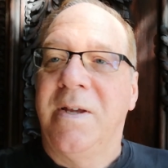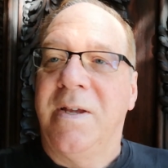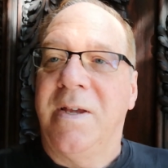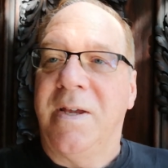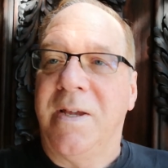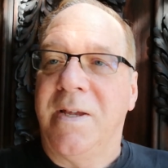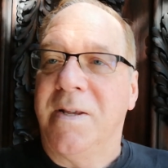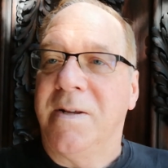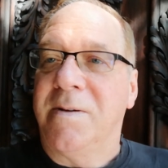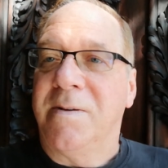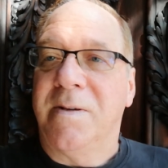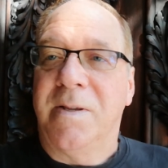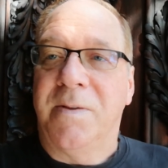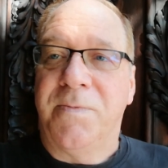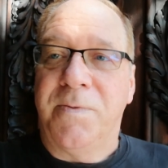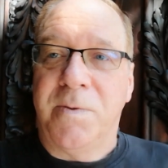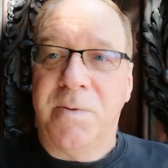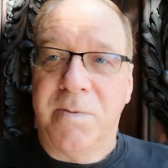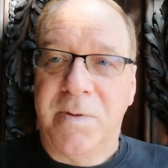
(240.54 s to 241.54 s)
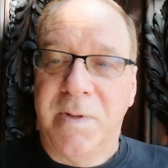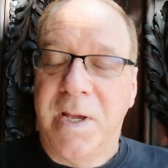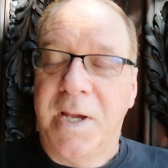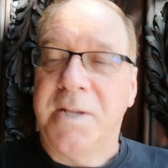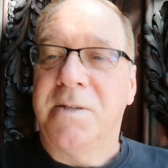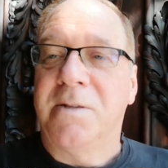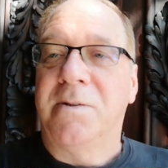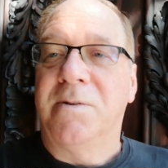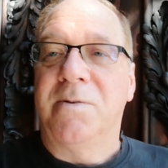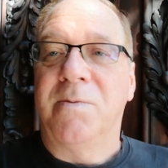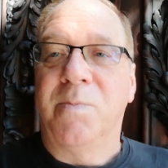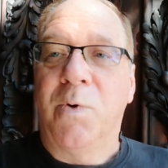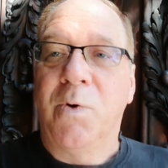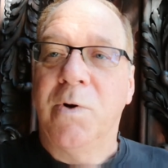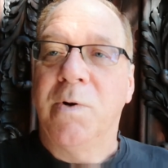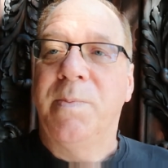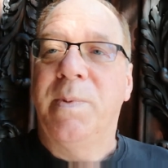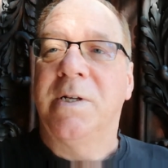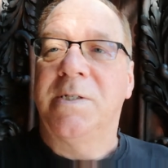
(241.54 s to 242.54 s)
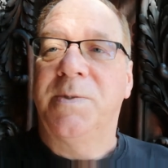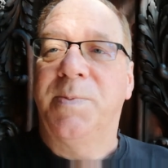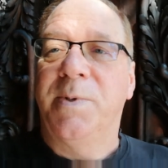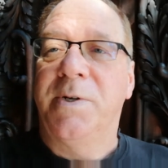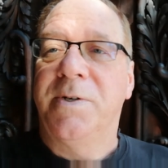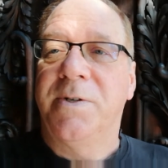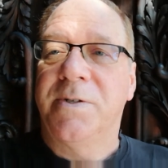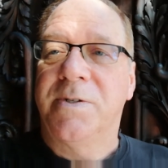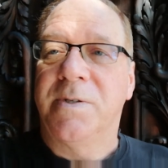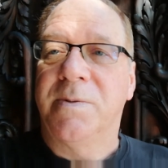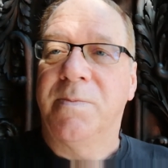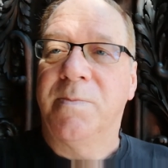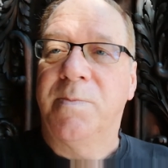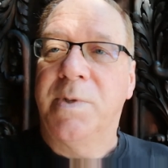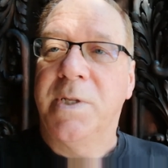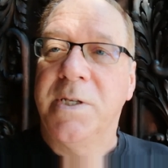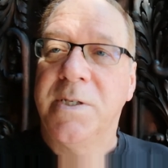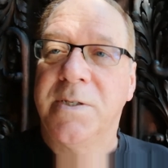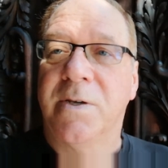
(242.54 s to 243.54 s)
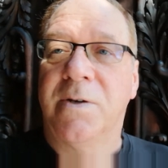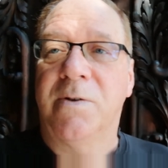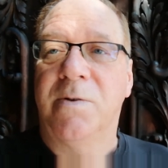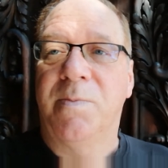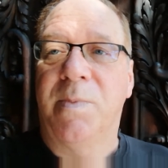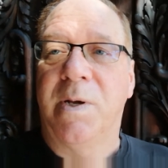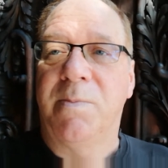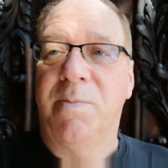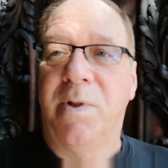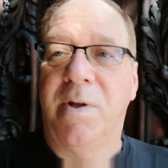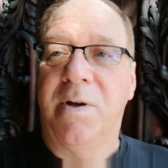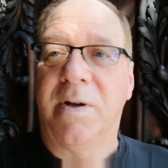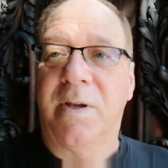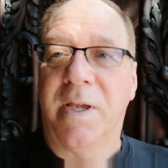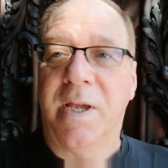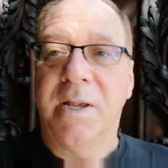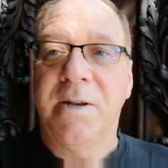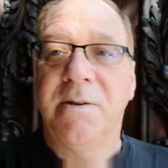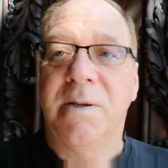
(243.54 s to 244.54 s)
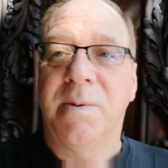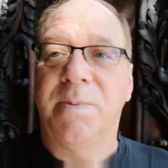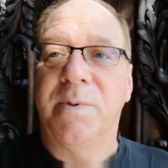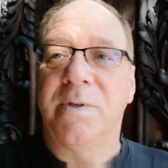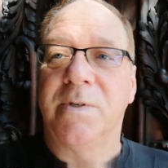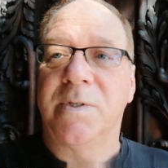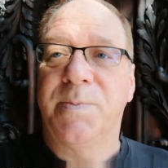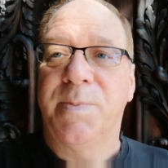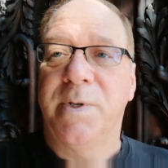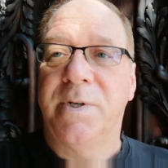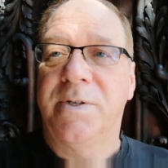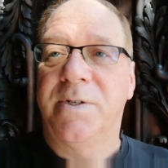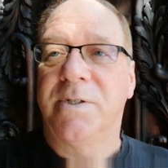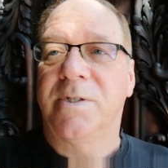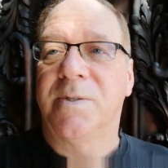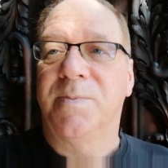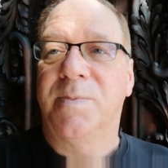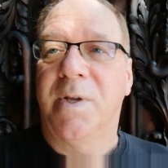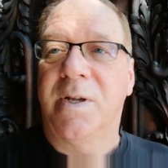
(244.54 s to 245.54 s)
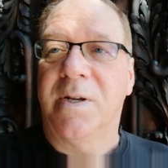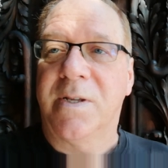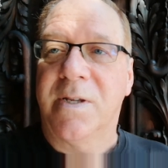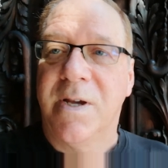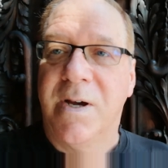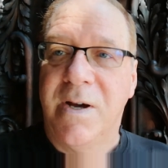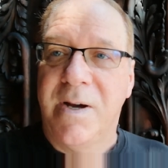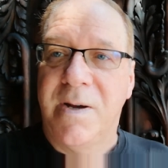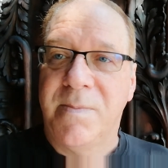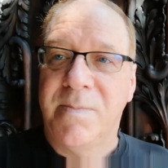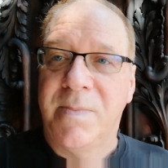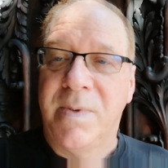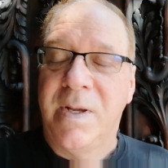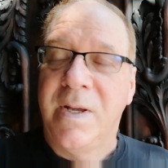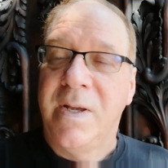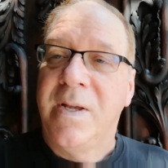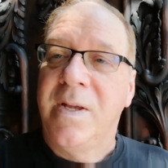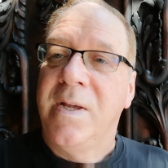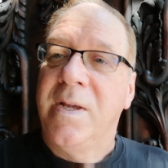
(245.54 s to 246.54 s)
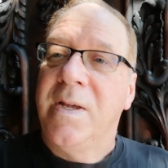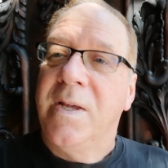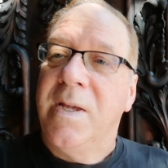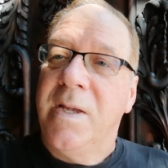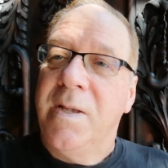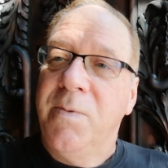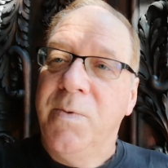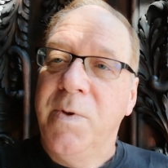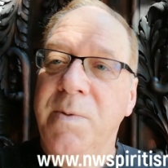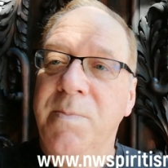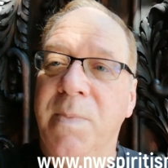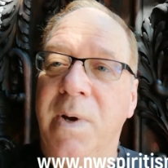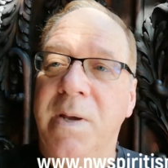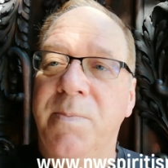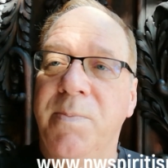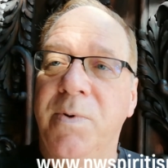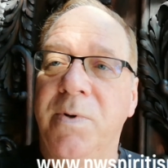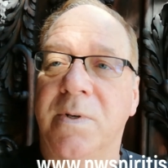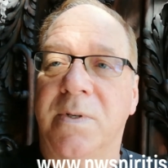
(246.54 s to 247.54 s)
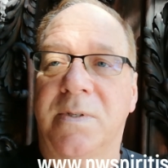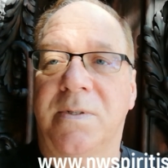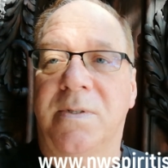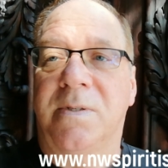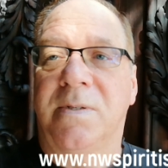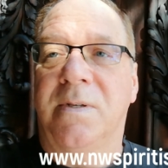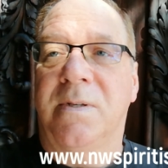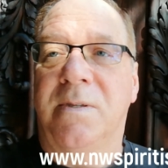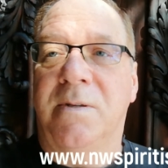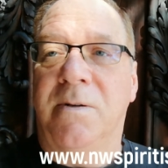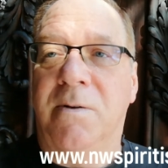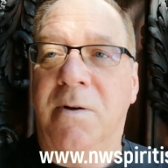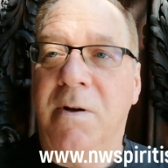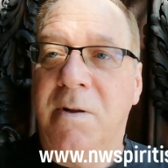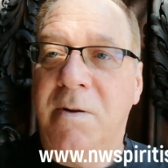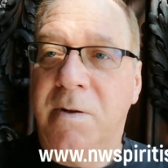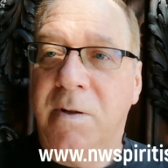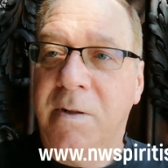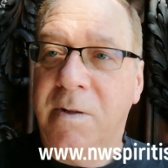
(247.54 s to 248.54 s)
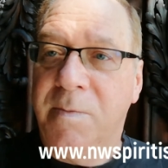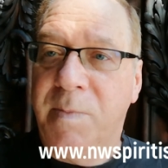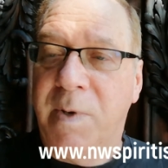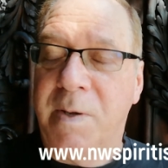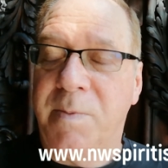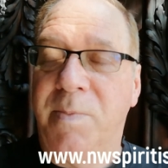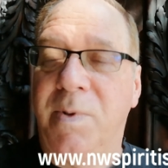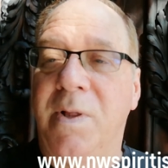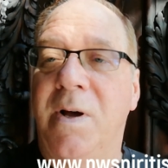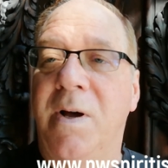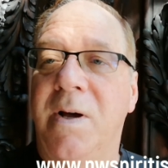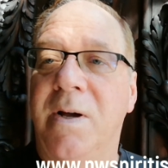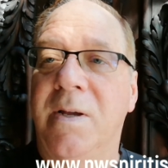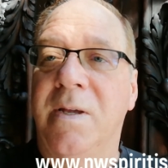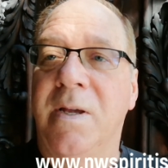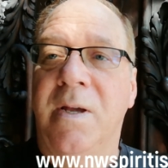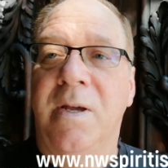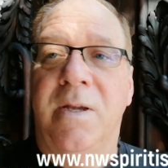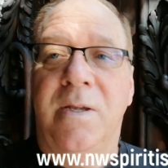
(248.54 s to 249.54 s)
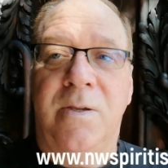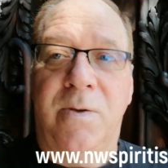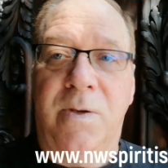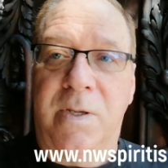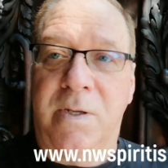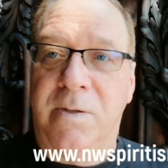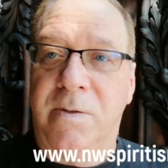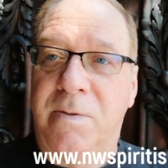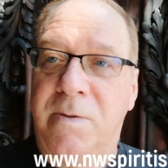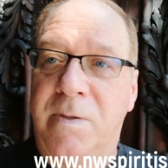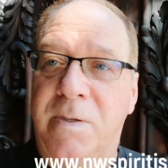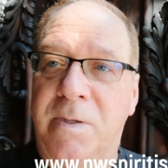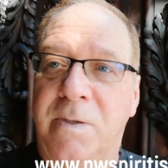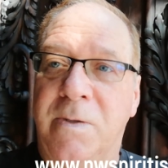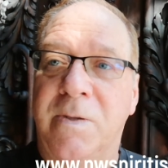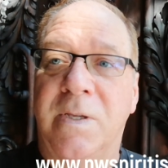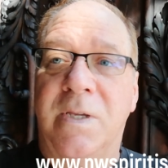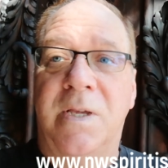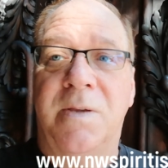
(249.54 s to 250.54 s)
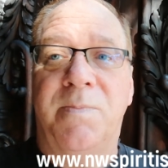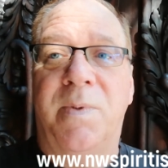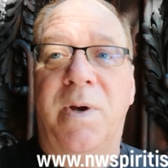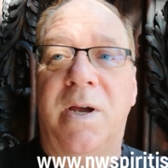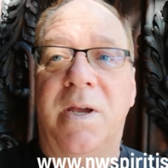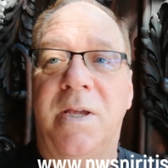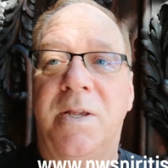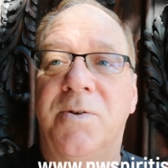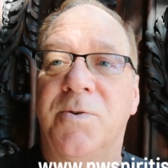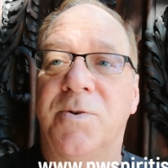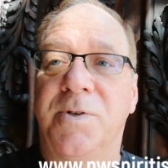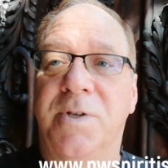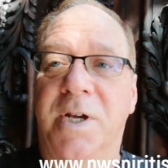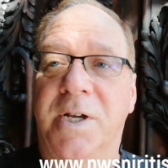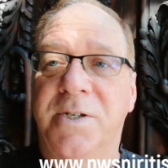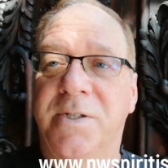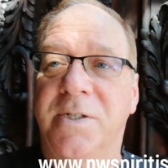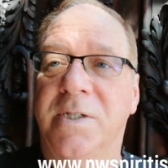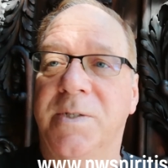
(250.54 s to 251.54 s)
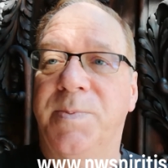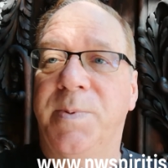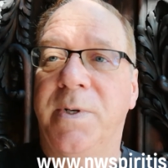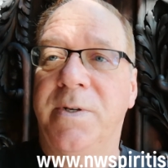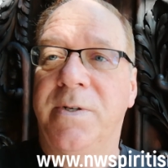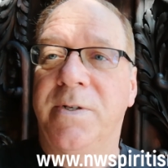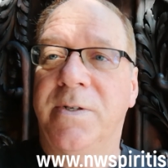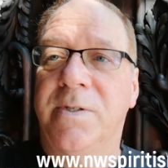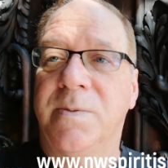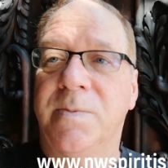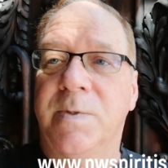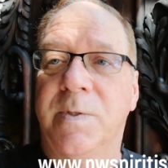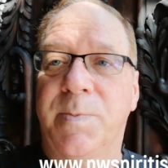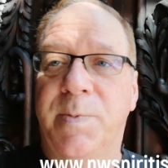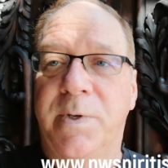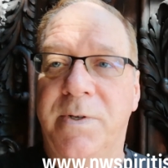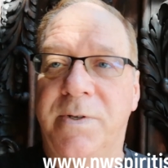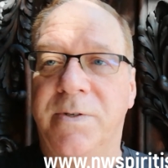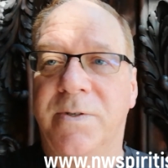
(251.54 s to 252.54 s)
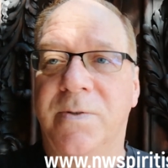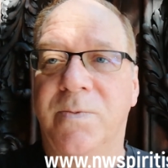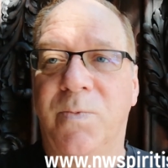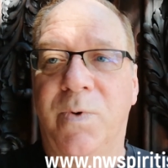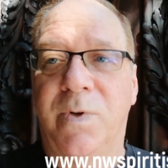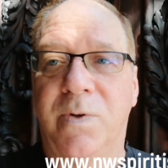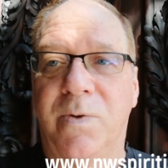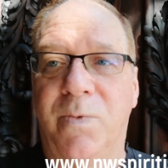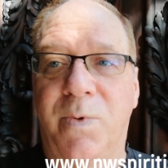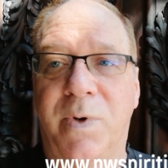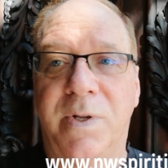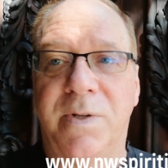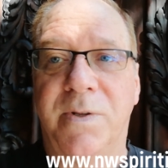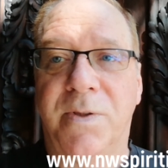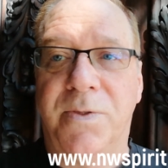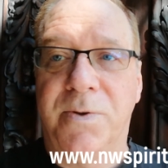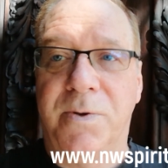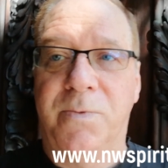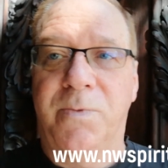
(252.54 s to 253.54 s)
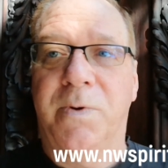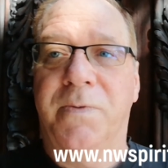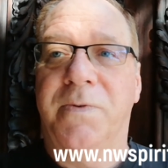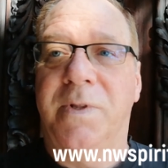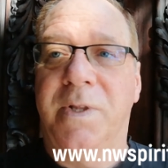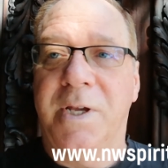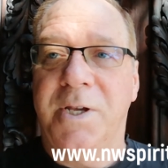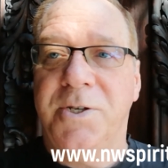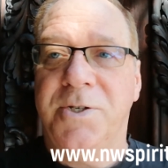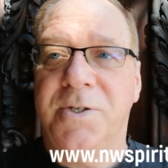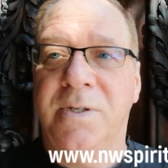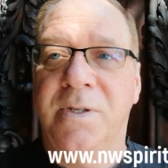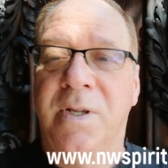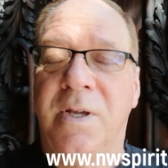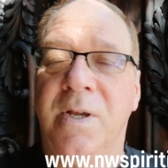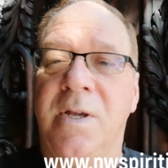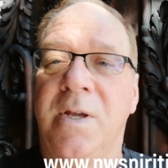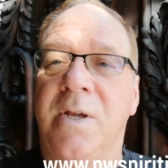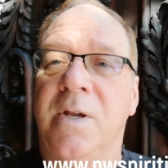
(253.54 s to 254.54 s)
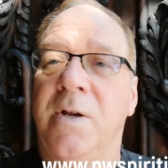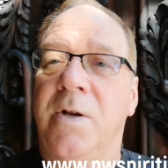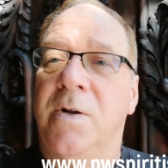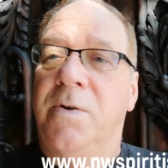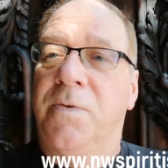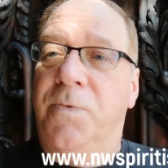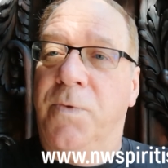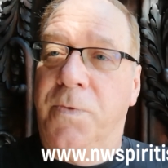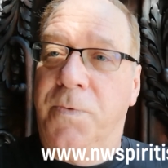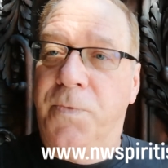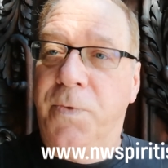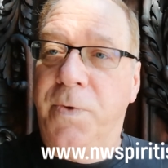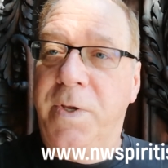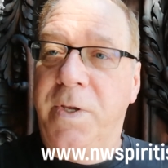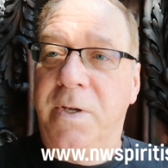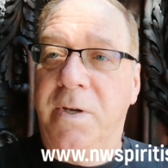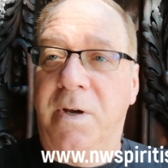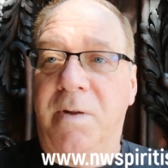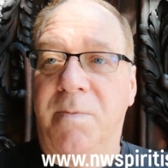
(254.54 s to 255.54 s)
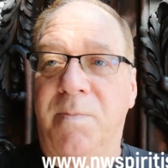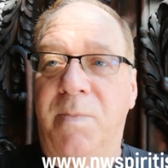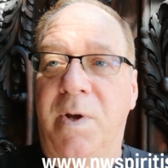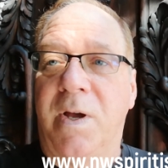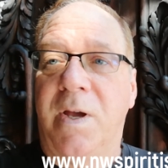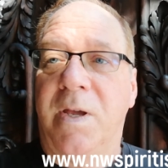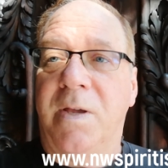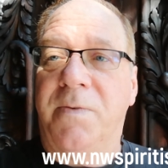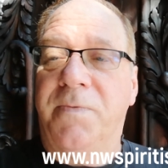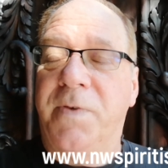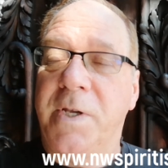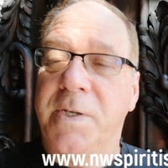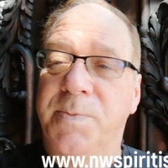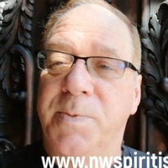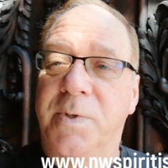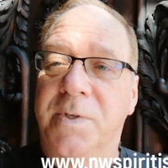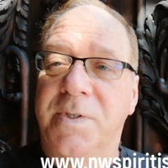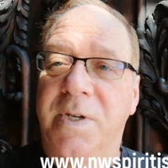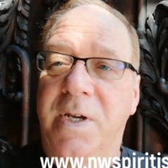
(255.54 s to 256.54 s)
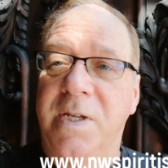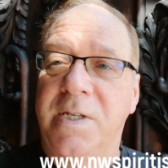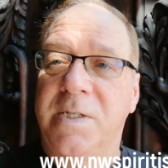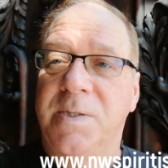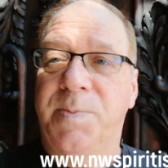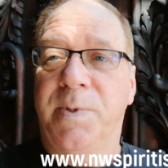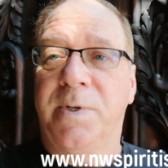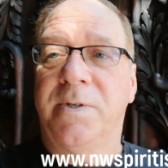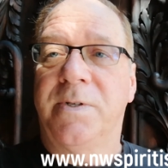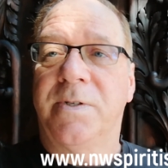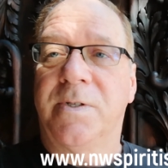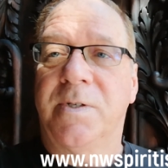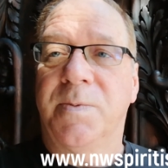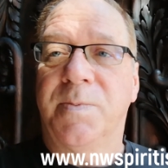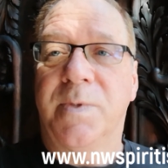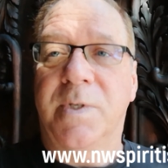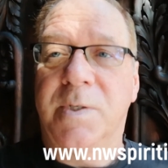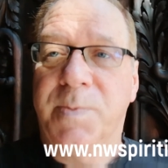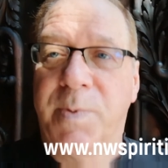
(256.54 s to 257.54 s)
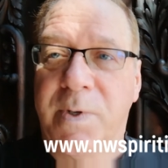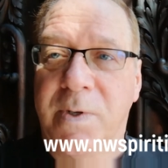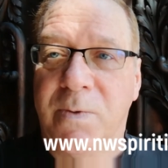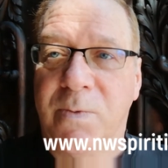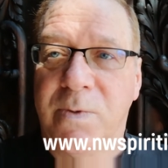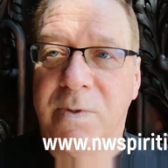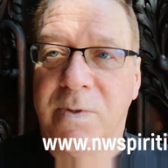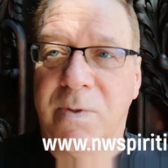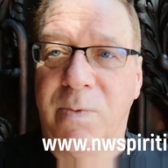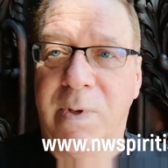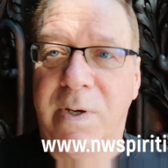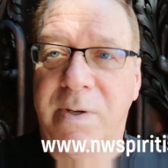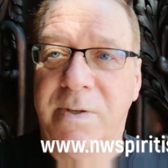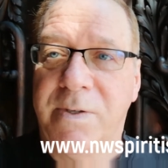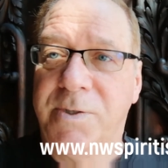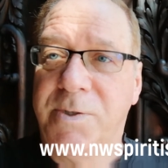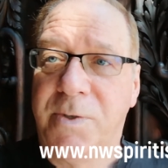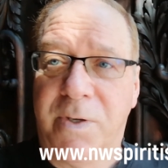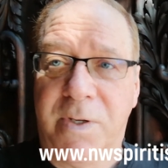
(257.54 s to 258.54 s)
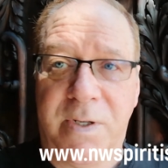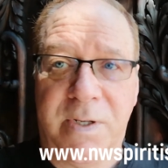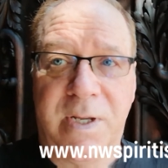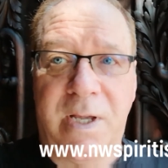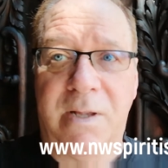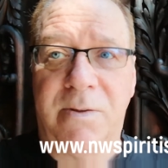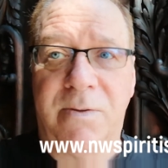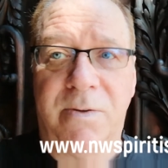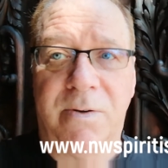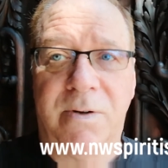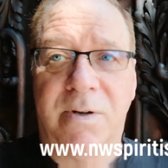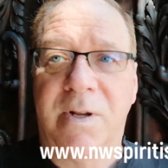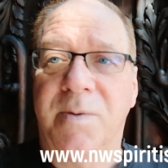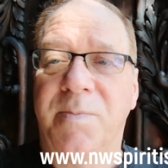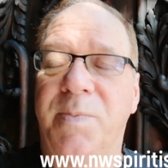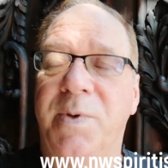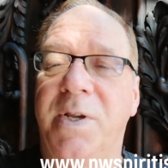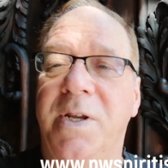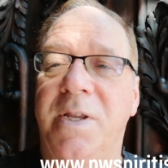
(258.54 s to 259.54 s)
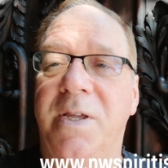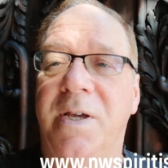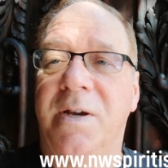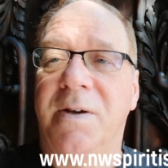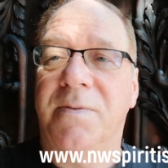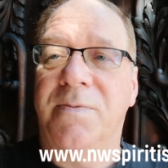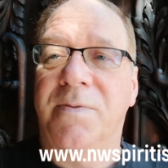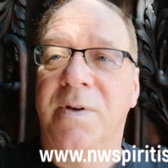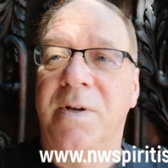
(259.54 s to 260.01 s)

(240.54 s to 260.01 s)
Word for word: And if you'd like to learn more about Spiritism, please go to my blog, nwspiritism.com, and read my books. They're all in all in my blog. You can, you can get my introduction to Spiritism, Spiritism 101, The Third Revelation, for free on my Facebook site, Spiritism and the Spirit World Around Us. You can download it on PDF.